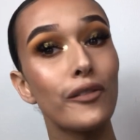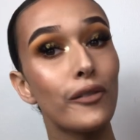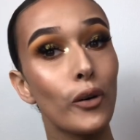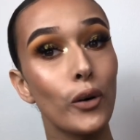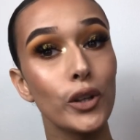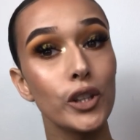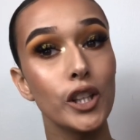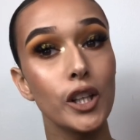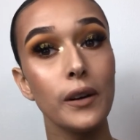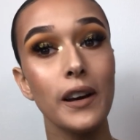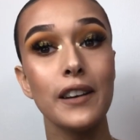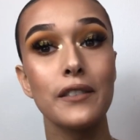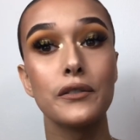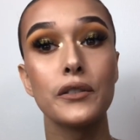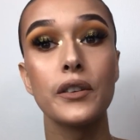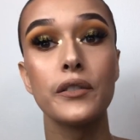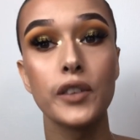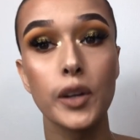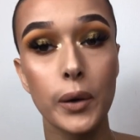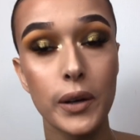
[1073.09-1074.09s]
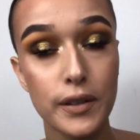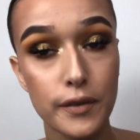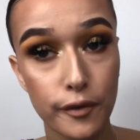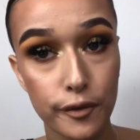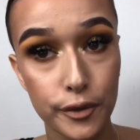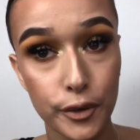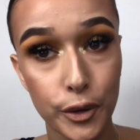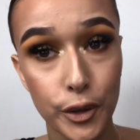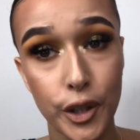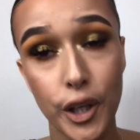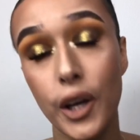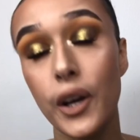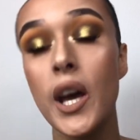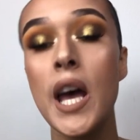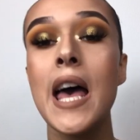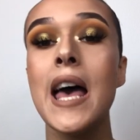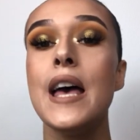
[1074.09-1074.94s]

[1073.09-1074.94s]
for you and review it for you.